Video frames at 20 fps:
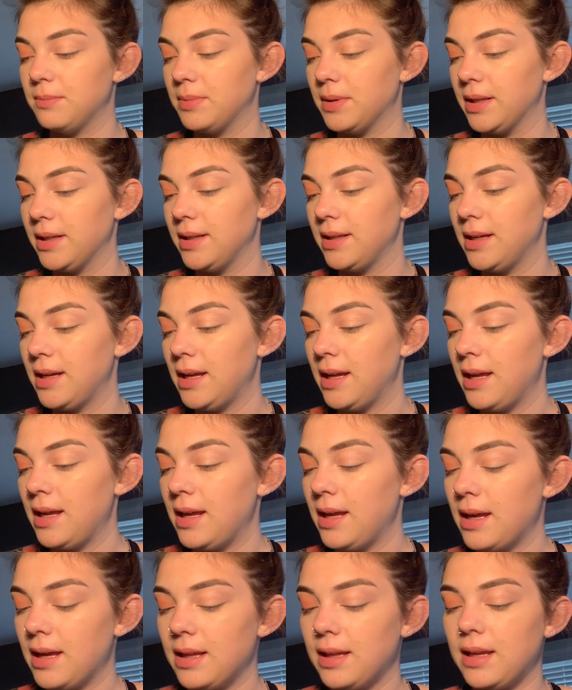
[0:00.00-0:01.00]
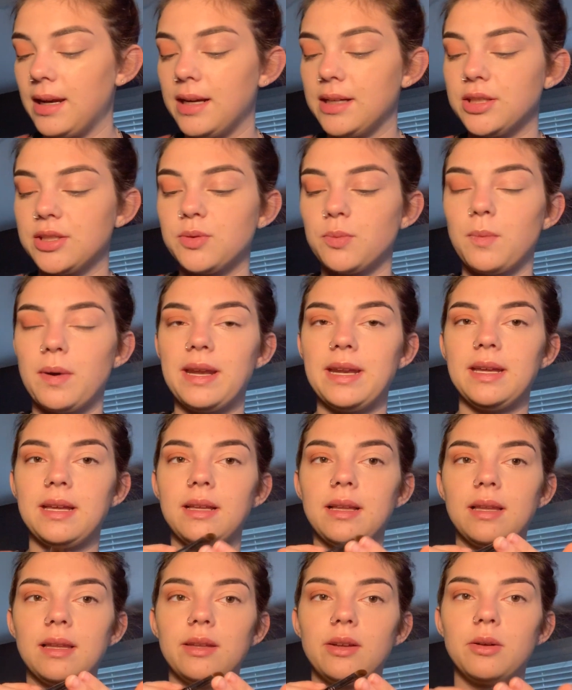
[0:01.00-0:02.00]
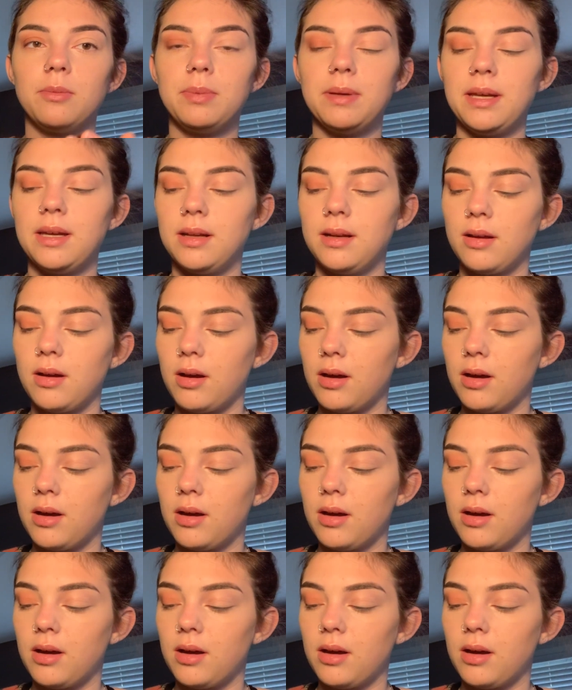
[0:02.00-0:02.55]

But then I just wet it a little bit